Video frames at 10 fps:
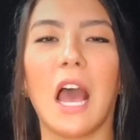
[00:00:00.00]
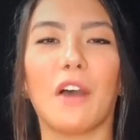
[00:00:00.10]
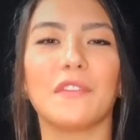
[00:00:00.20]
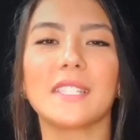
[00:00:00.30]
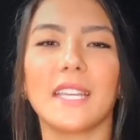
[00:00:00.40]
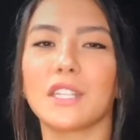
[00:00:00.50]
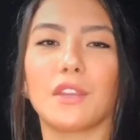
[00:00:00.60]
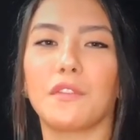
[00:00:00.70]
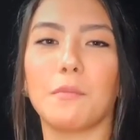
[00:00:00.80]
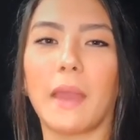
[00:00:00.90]
of the sense
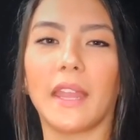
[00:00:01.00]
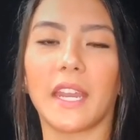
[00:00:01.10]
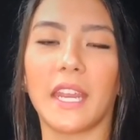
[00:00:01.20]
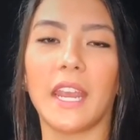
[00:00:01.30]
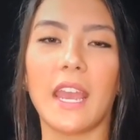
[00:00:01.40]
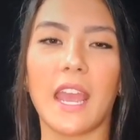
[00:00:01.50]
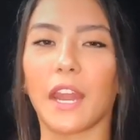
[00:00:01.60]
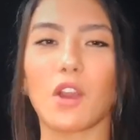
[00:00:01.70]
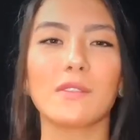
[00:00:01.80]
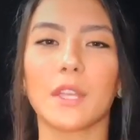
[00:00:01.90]
of humanity
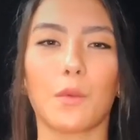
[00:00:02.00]
and